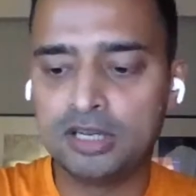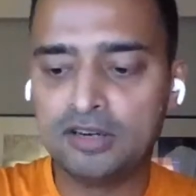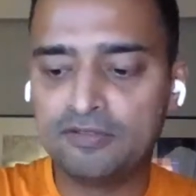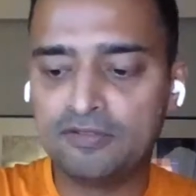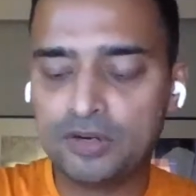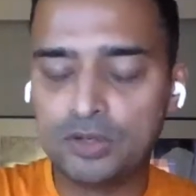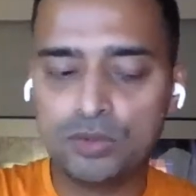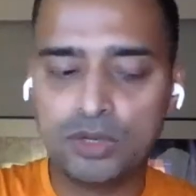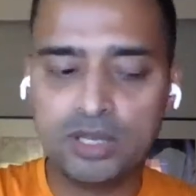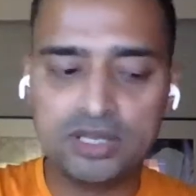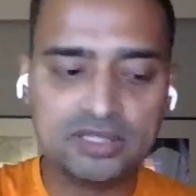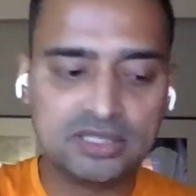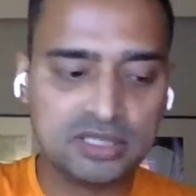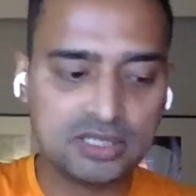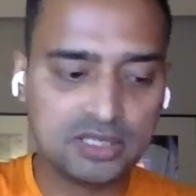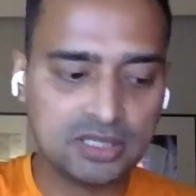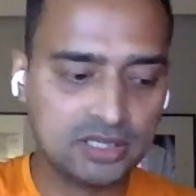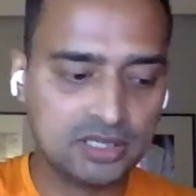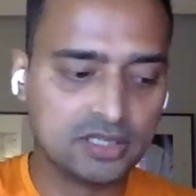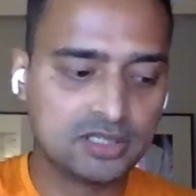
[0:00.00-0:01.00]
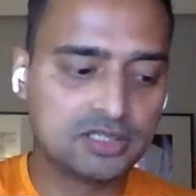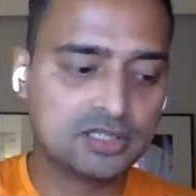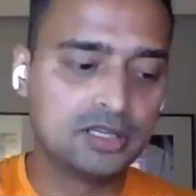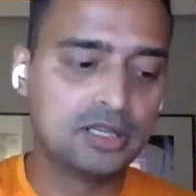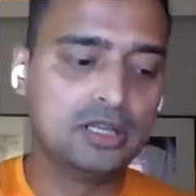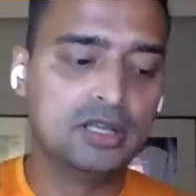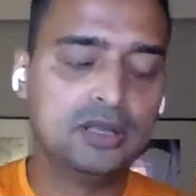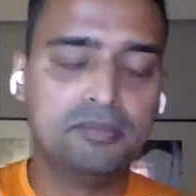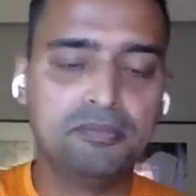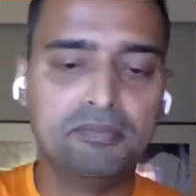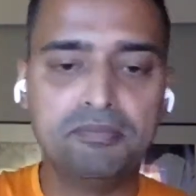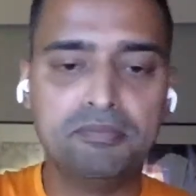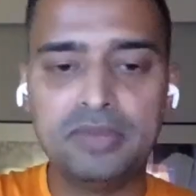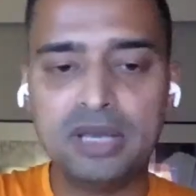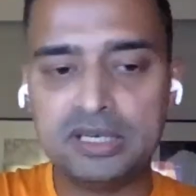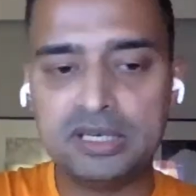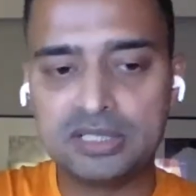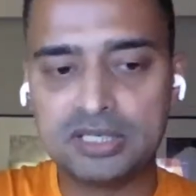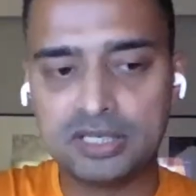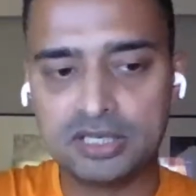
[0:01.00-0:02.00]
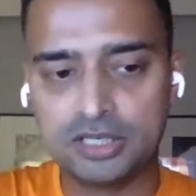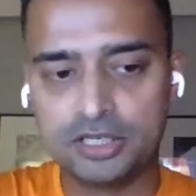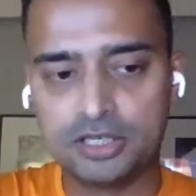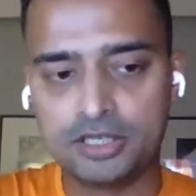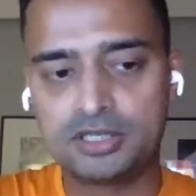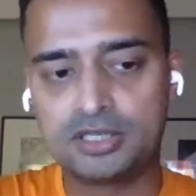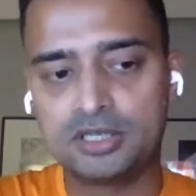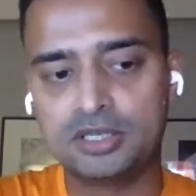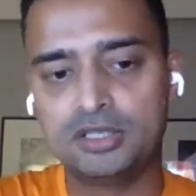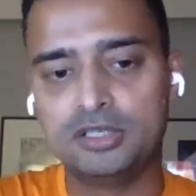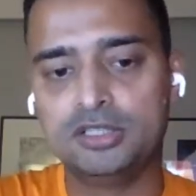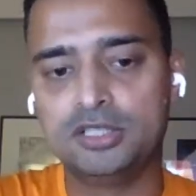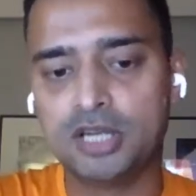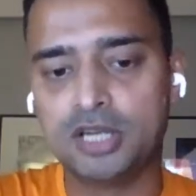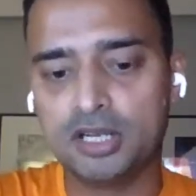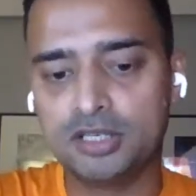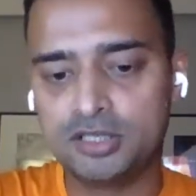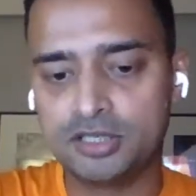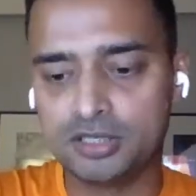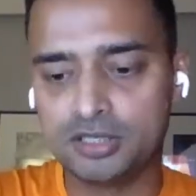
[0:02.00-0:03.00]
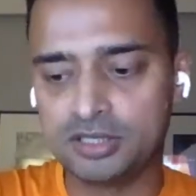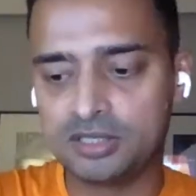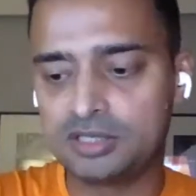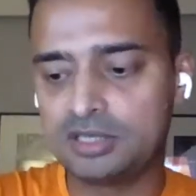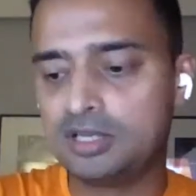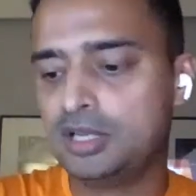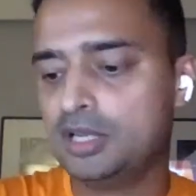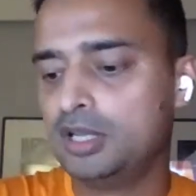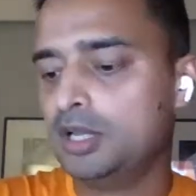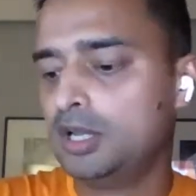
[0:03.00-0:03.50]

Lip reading: influencers, mentors, judges,